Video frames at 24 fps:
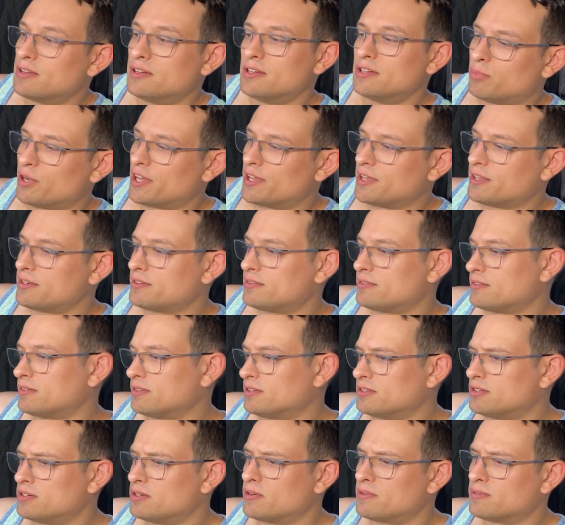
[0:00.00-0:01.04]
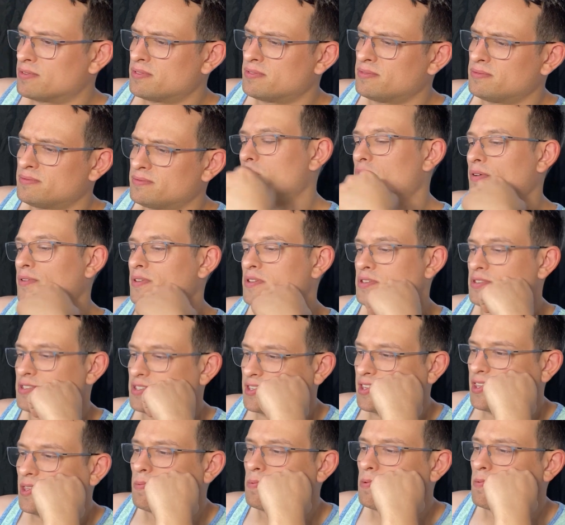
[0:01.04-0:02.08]
but you know, probably just
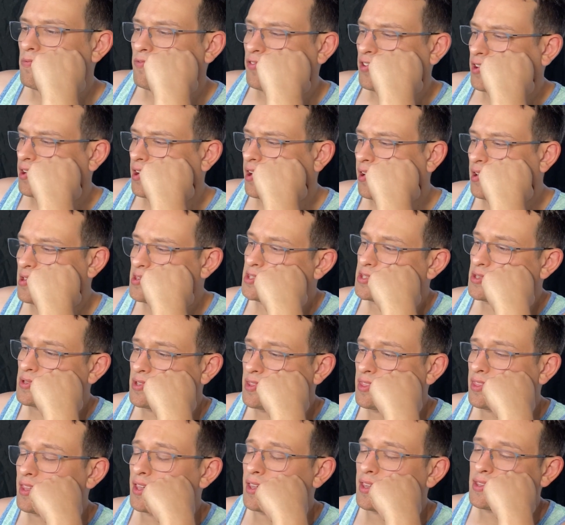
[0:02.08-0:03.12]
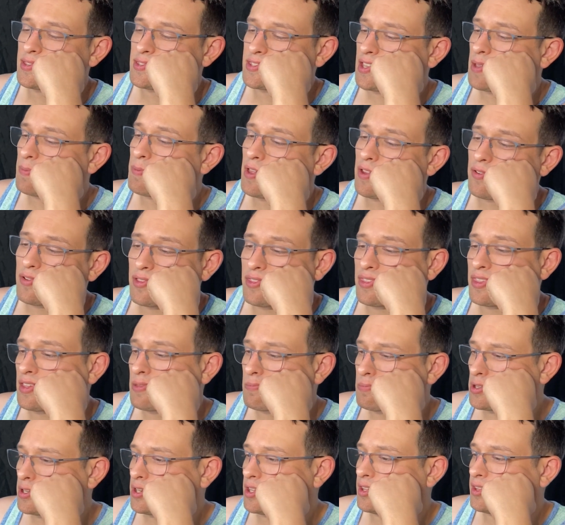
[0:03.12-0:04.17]
keep them for now so it thickens up everything
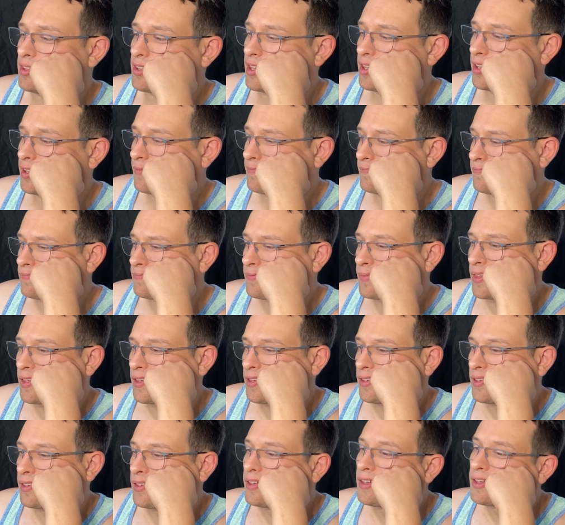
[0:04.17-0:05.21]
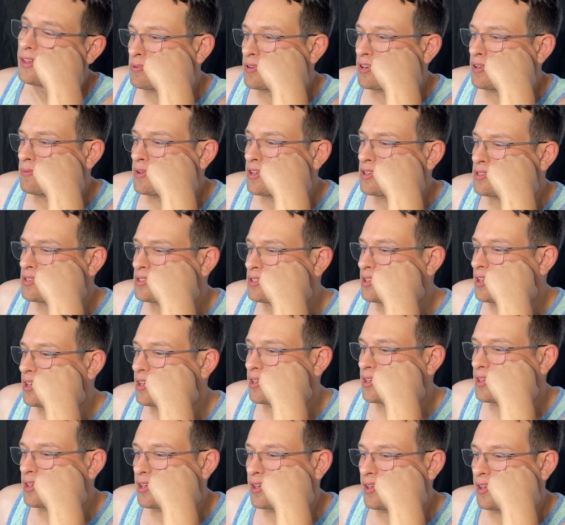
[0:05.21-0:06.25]
beneath it. Pretty much
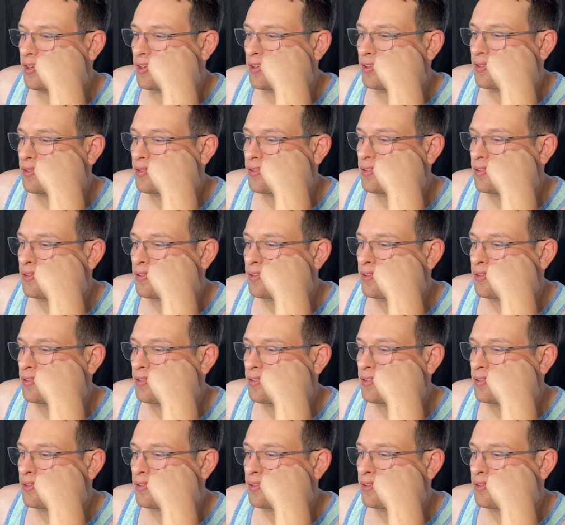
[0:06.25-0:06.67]
like the